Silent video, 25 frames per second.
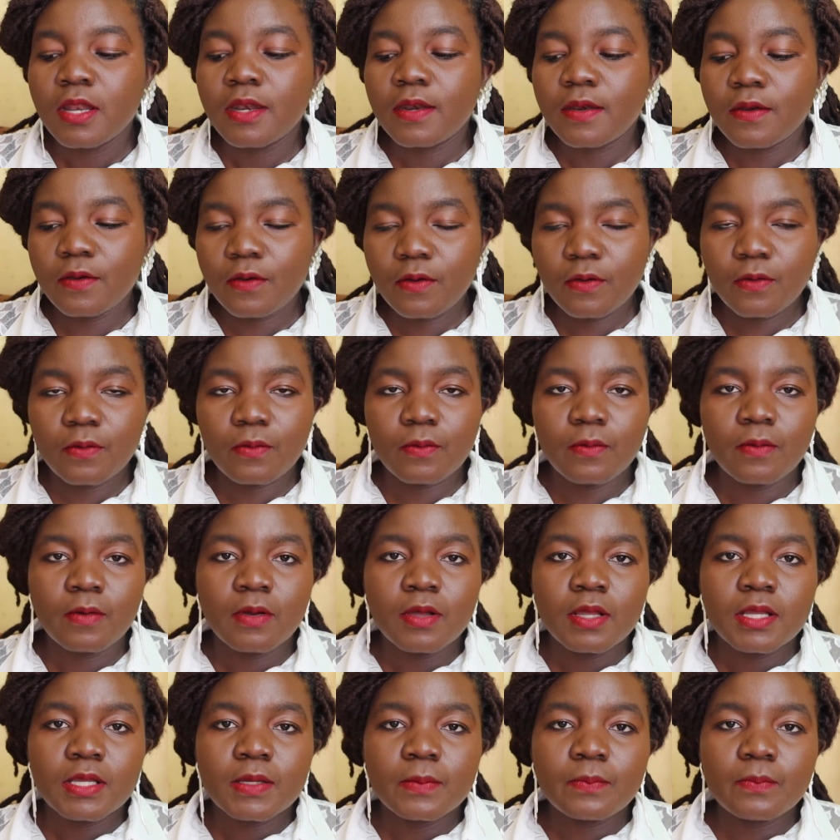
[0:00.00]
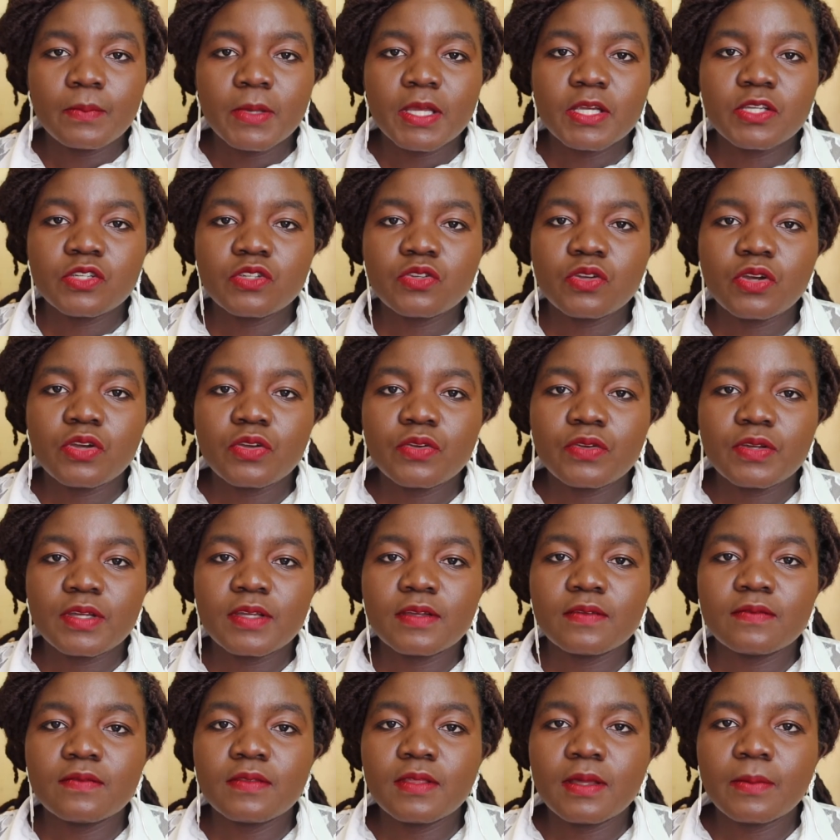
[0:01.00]
No, make sure you
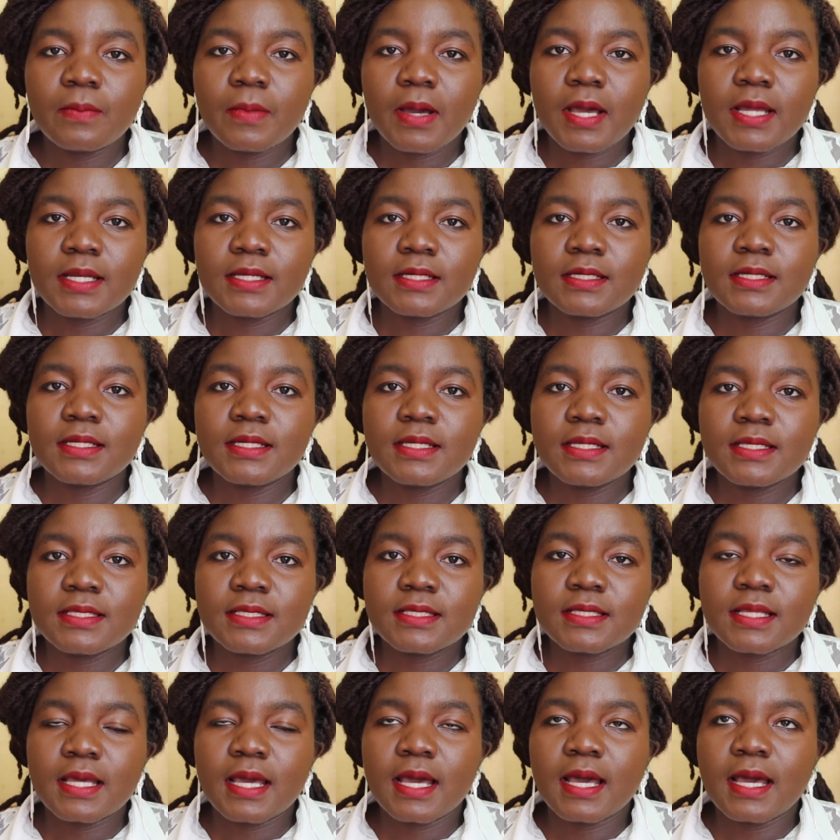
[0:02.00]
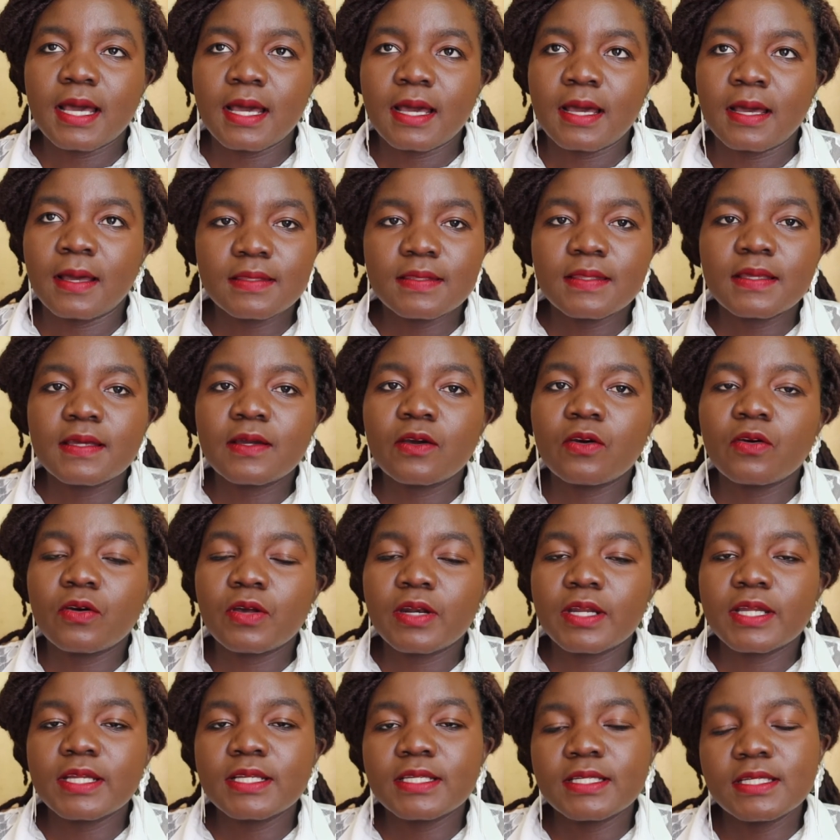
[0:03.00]
give them at least the
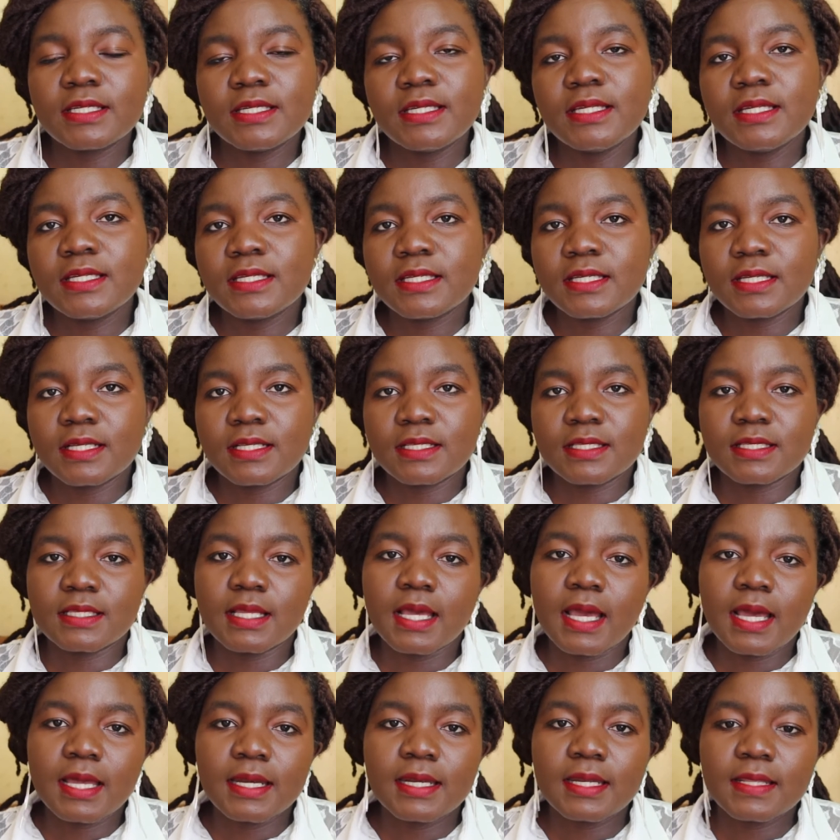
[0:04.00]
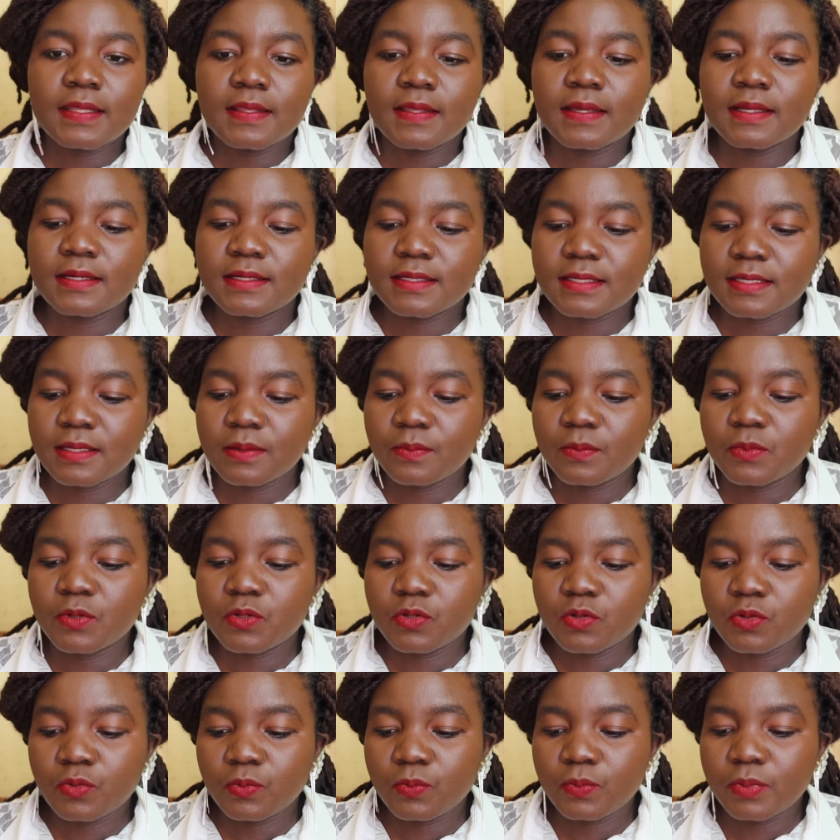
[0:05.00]
correct details under that
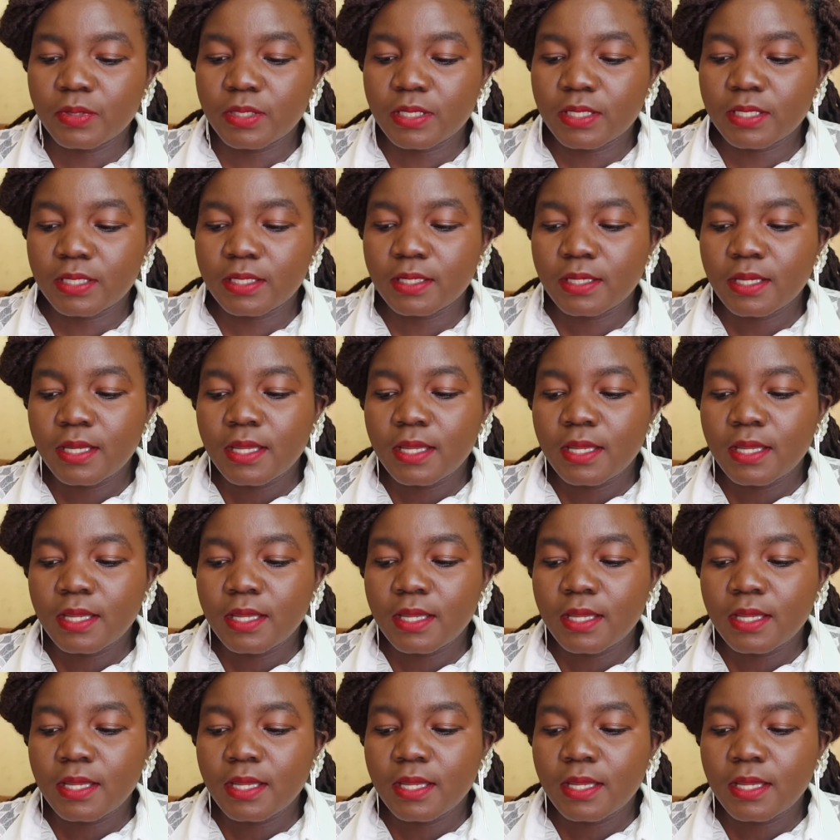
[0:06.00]
subtopic.